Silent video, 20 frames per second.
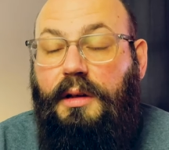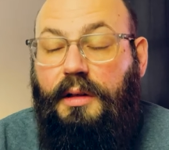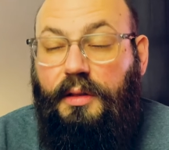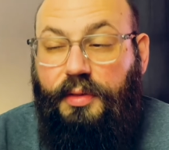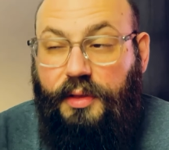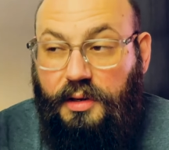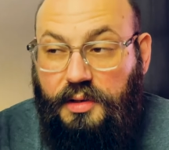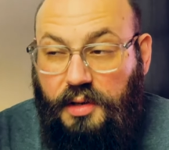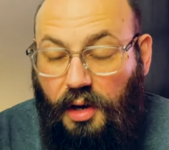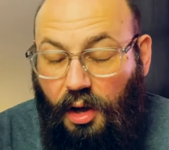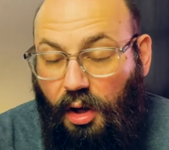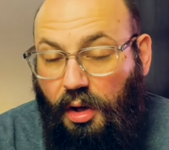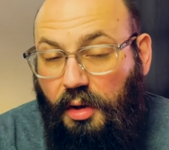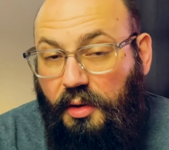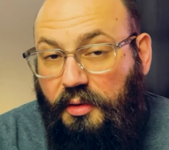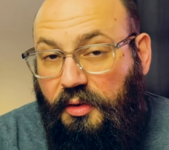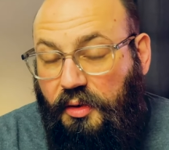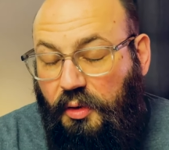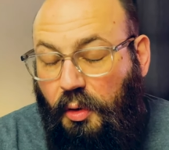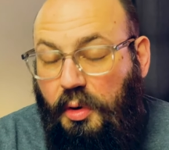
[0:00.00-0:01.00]
There's all
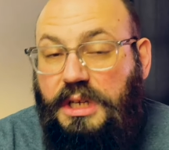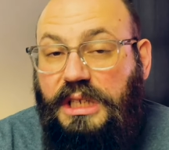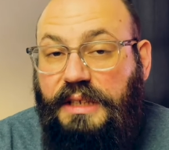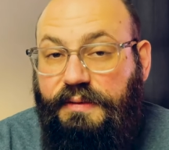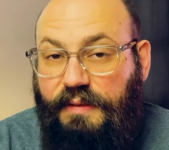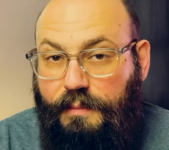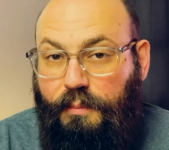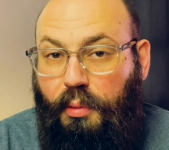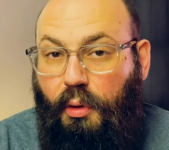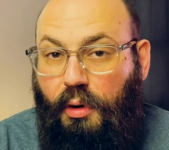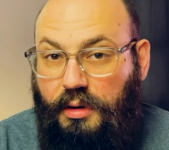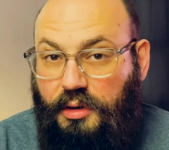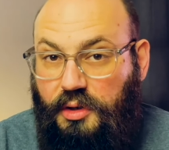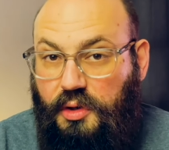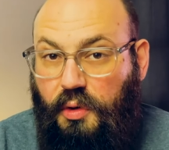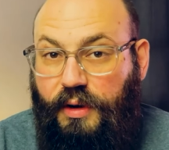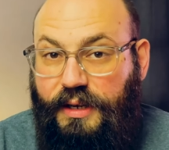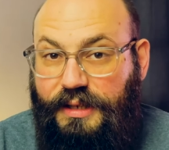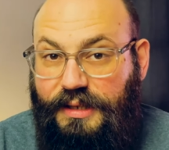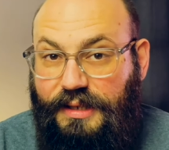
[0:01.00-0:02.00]
sorts of important
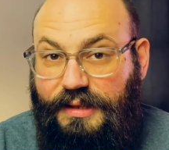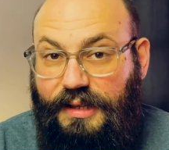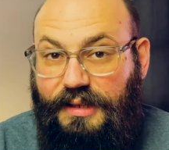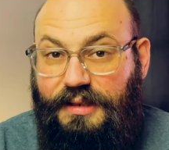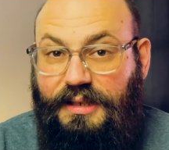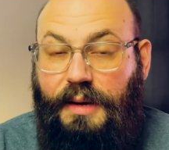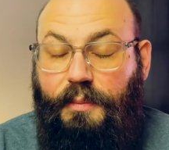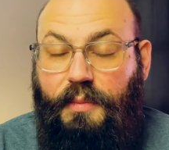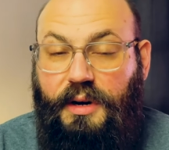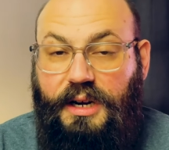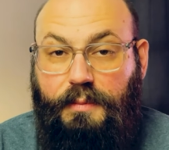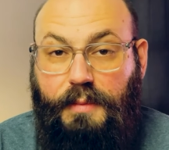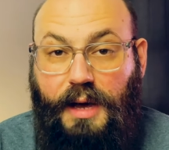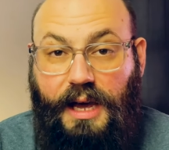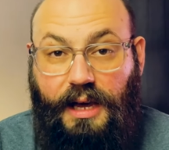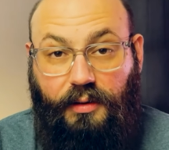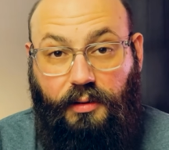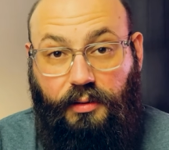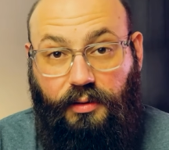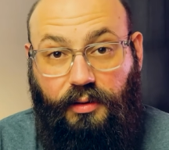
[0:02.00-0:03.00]
choices that somebody
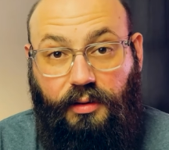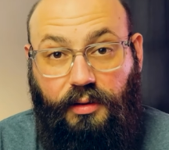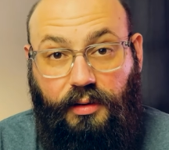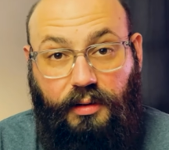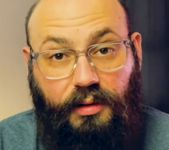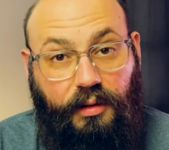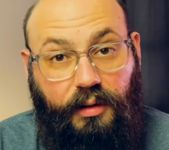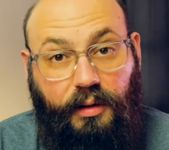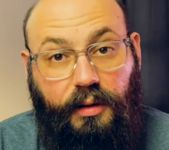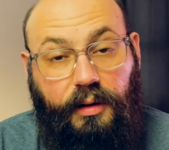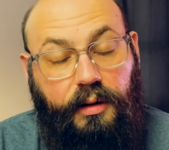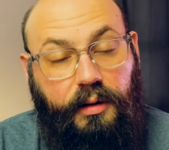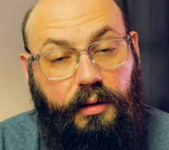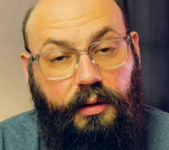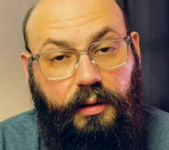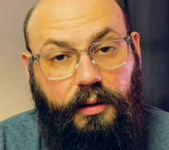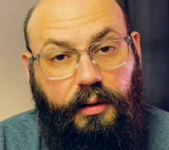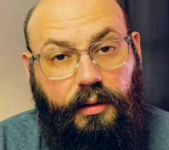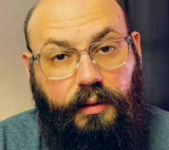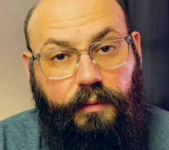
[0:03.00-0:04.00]
makes
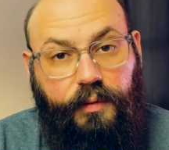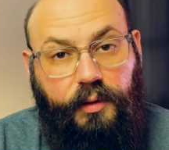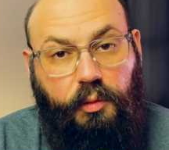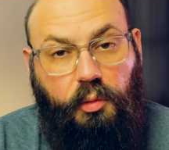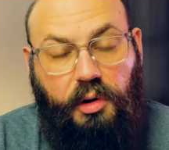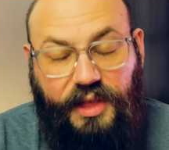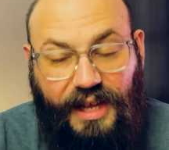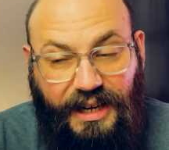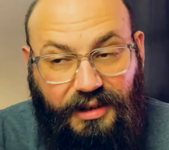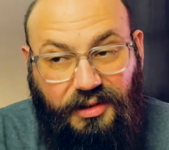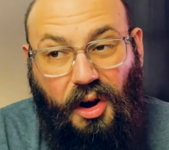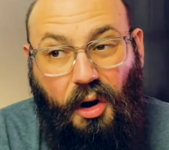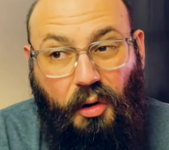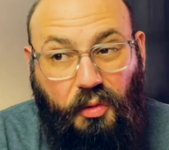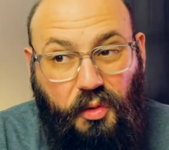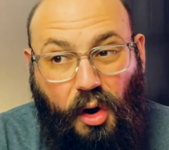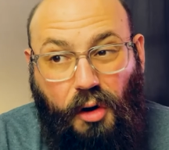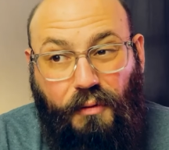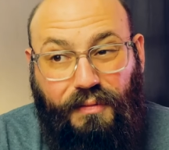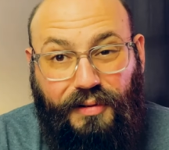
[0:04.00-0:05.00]
where they don't
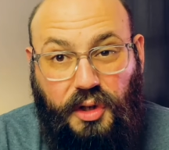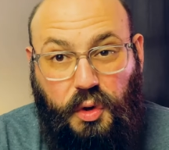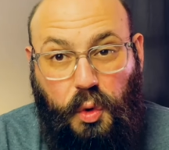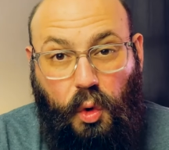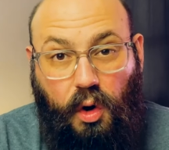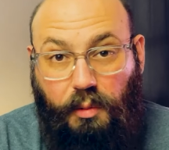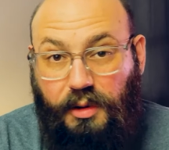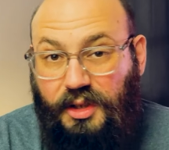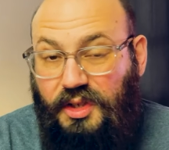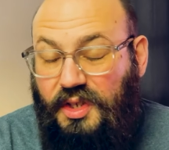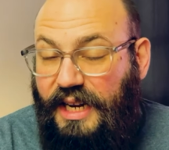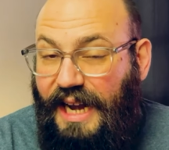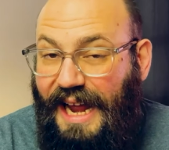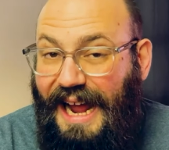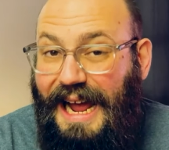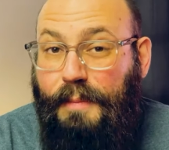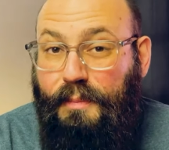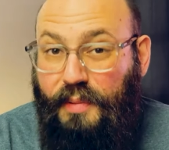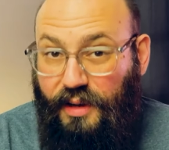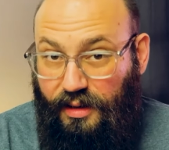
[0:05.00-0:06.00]
know for sure what's going to
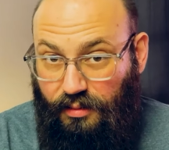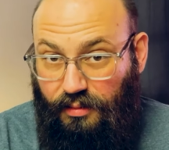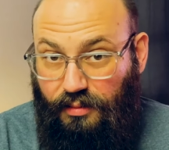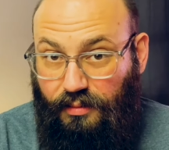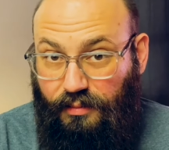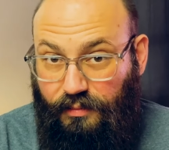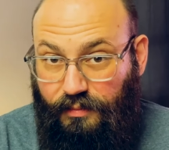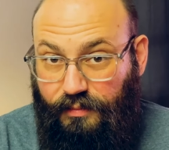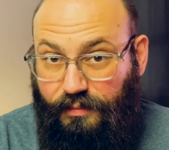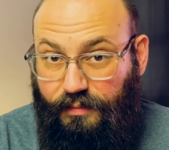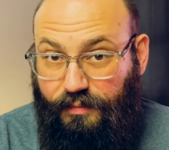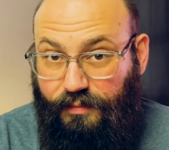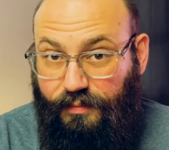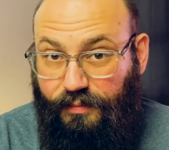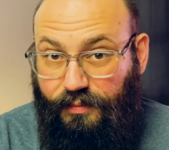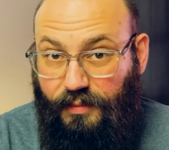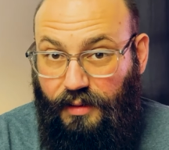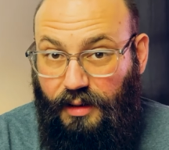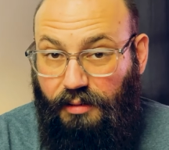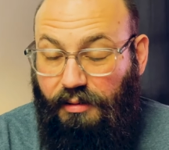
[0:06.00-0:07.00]
happen,
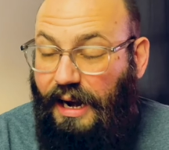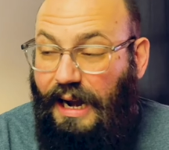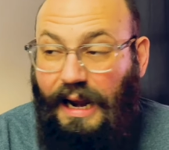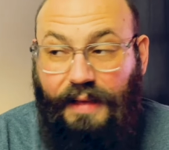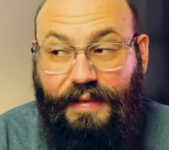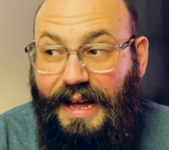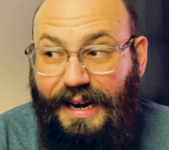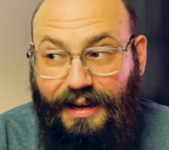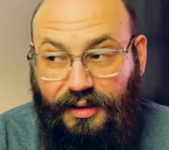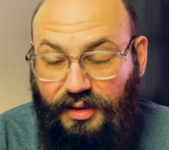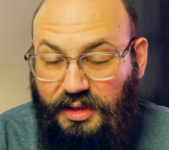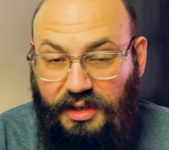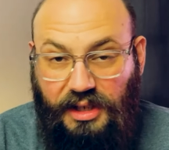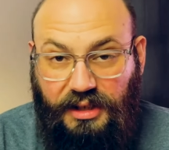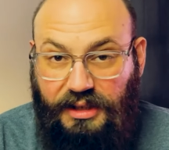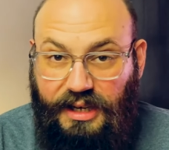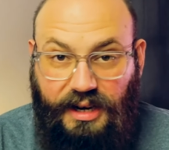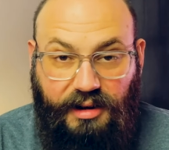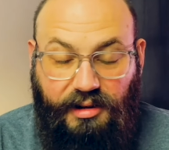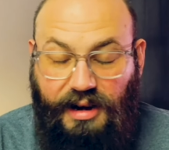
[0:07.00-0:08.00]
right? And that isn't just
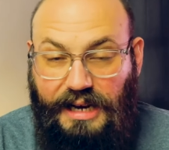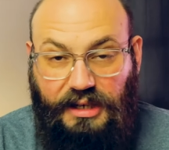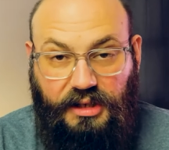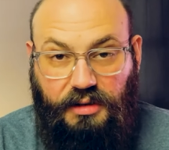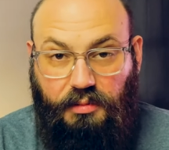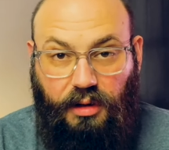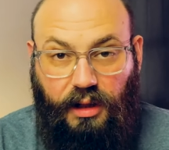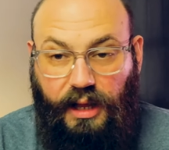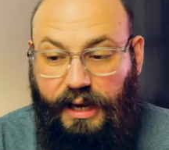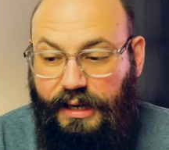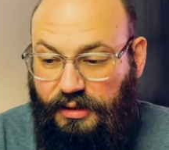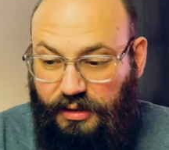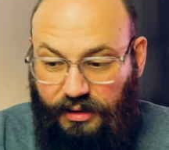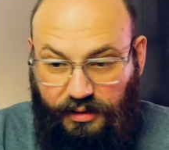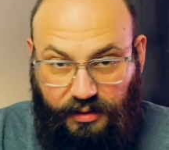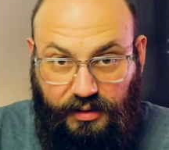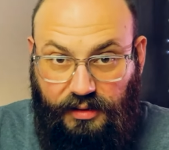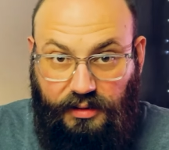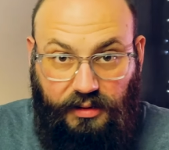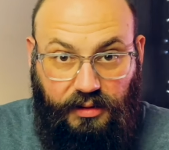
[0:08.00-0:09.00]
in international
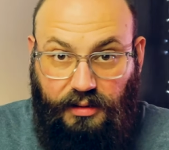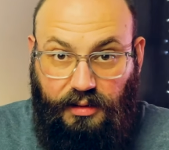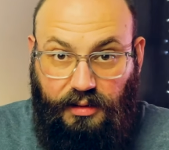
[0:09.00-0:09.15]
relations.